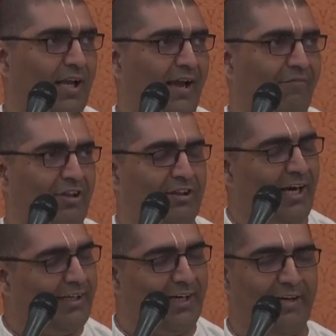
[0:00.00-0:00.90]
And with
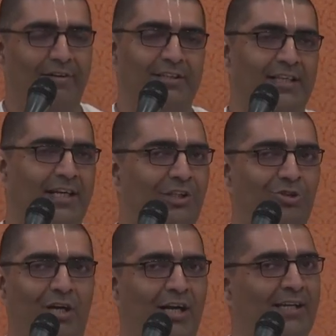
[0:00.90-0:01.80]
that kind of anxiety,
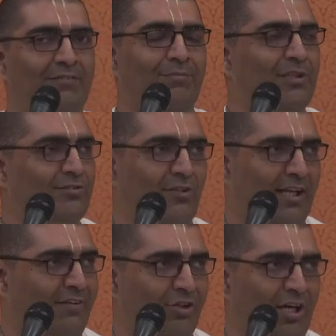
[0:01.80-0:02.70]
you can't live a peaceful
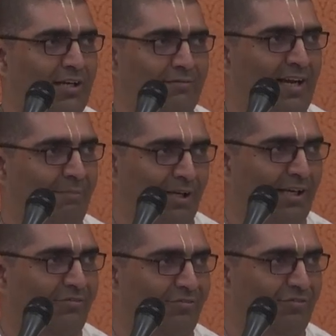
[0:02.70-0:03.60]
life. You can't live a happy
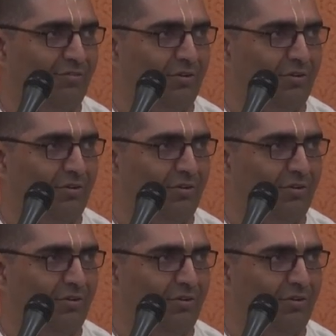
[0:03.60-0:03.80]
life.